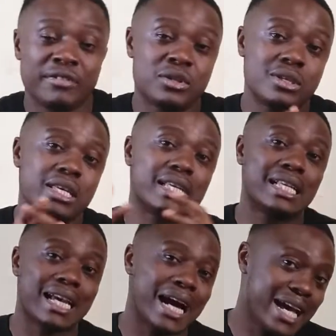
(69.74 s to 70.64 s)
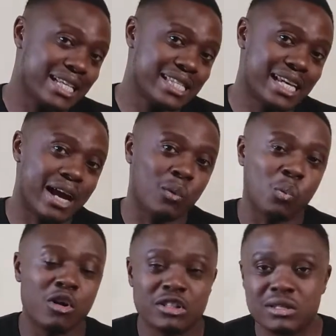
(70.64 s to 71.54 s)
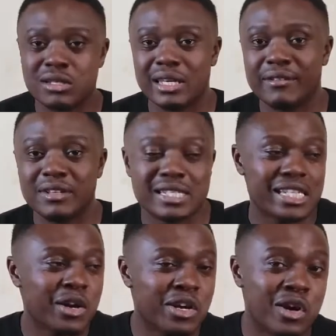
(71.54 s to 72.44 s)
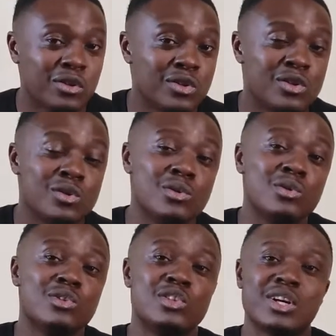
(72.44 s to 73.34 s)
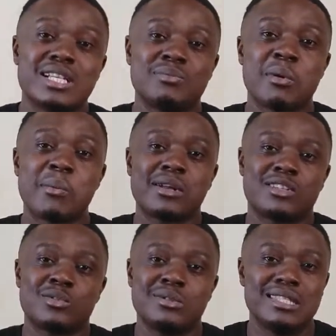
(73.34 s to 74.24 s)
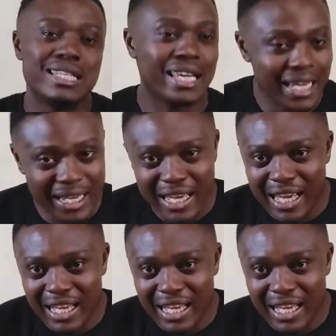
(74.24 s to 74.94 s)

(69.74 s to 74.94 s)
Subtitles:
of today, guys, I want to give a shout out to Joyce Babatunde.